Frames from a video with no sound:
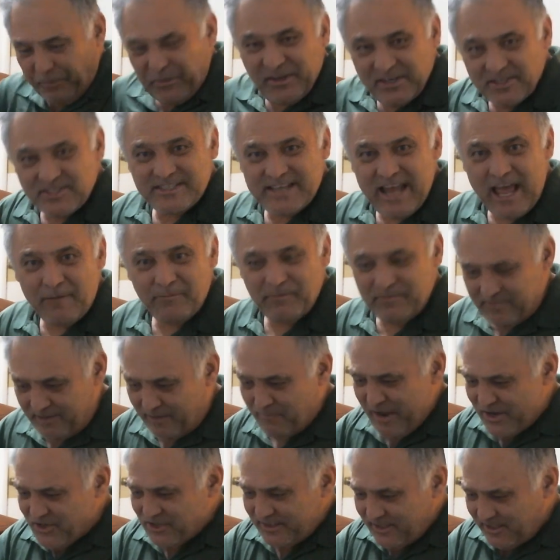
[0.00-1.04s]
Snap.
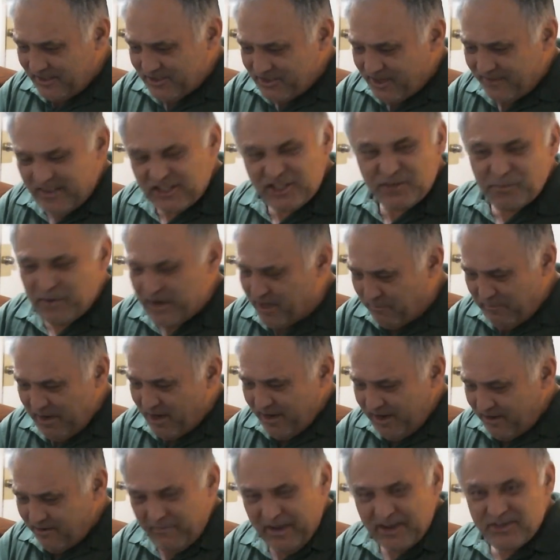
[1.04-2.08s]
Imagine it's not a spring.
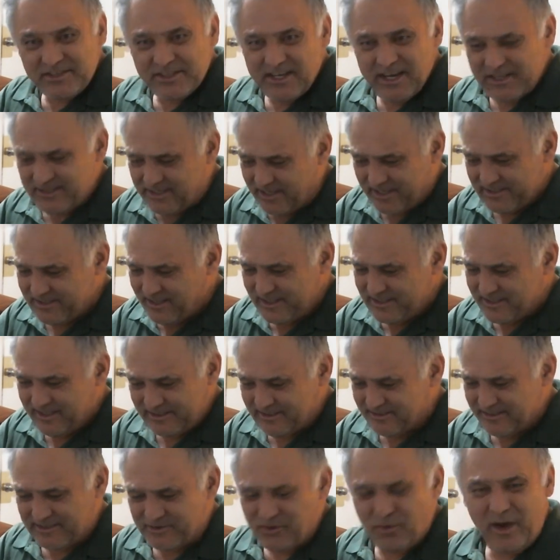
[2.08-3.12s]
Imagine
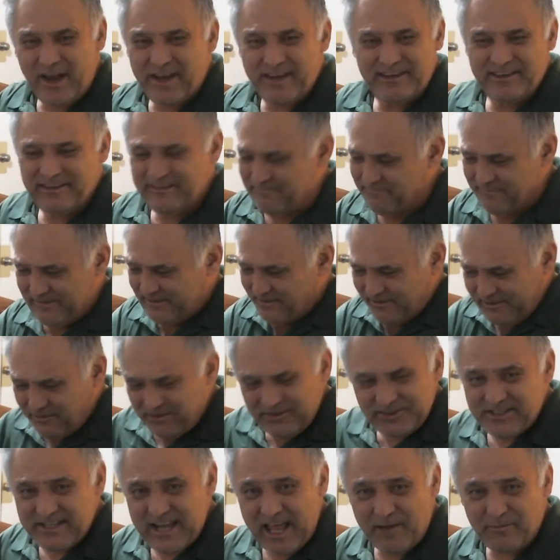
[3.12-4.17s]
it's a twine. It will
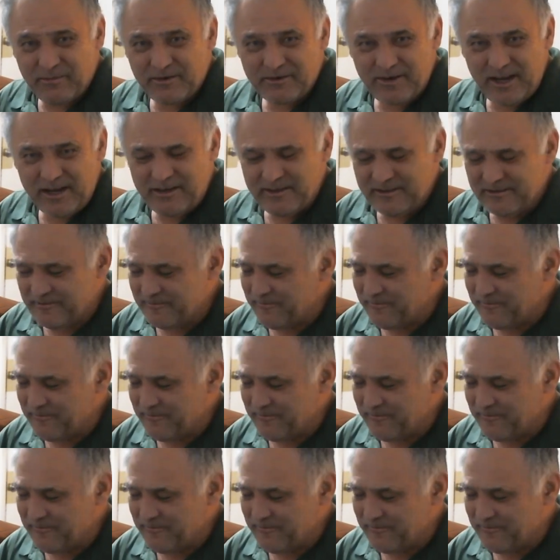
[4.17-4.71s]
snap, right?